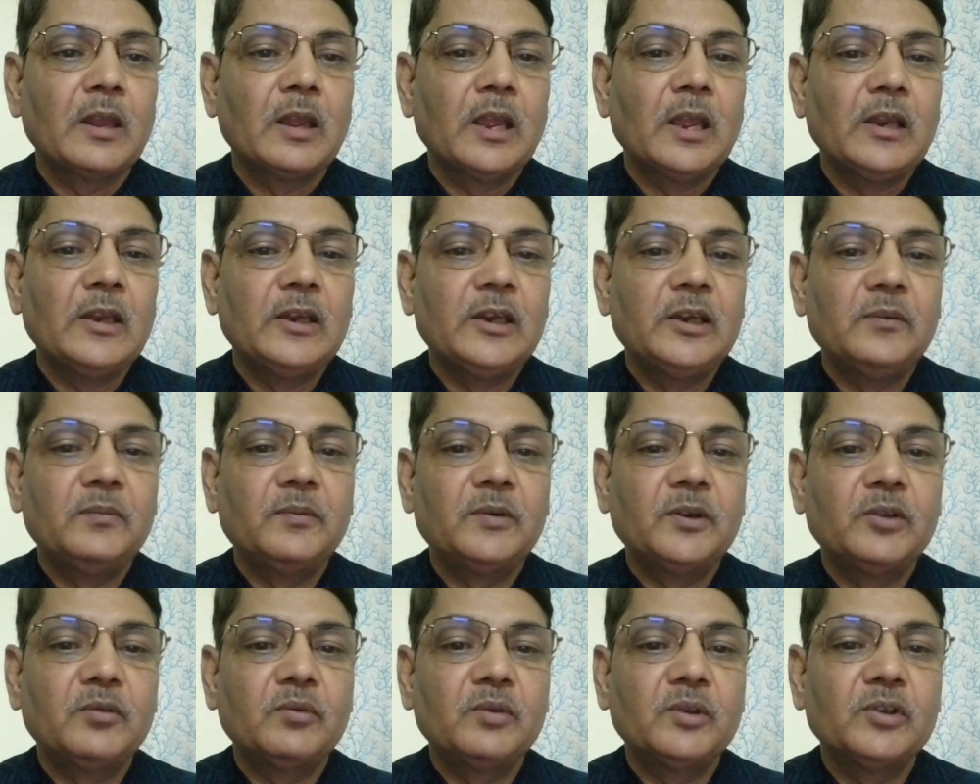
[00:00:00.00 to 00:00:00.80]
Allele
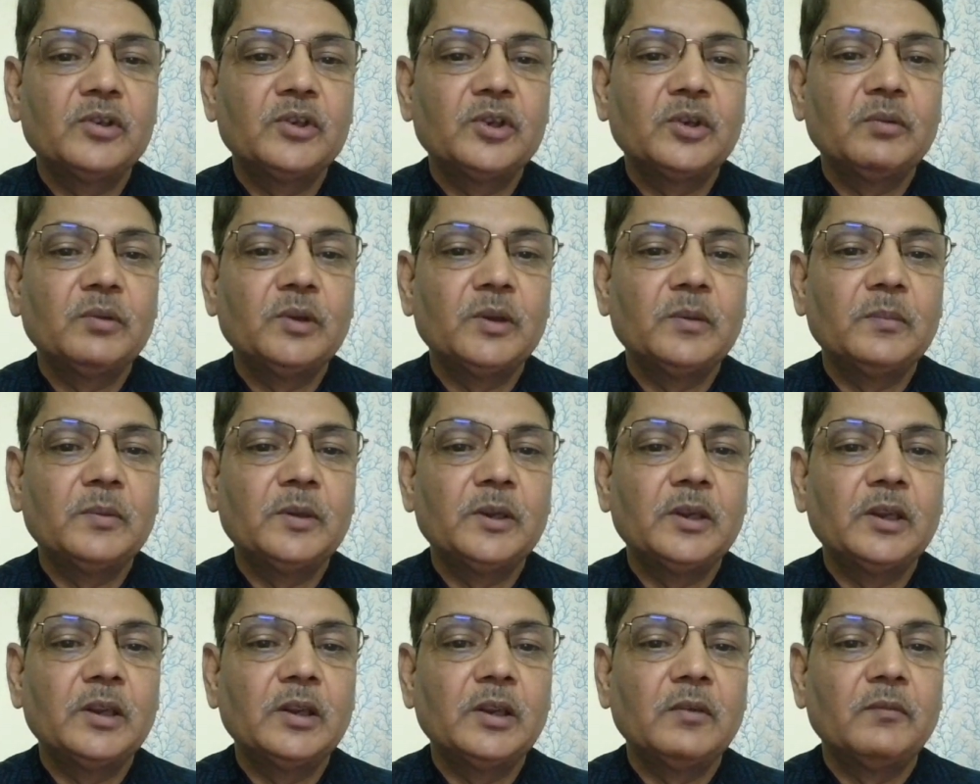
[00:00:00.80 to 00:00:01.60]
frequency will
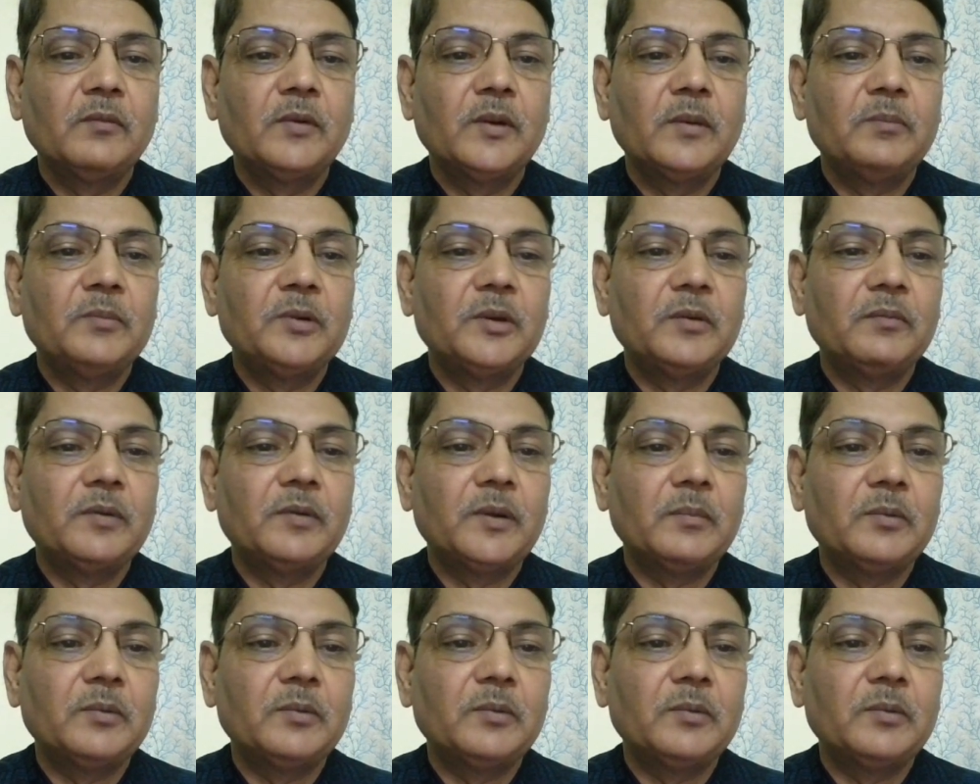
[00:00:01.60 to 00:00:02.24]
be 50-50%.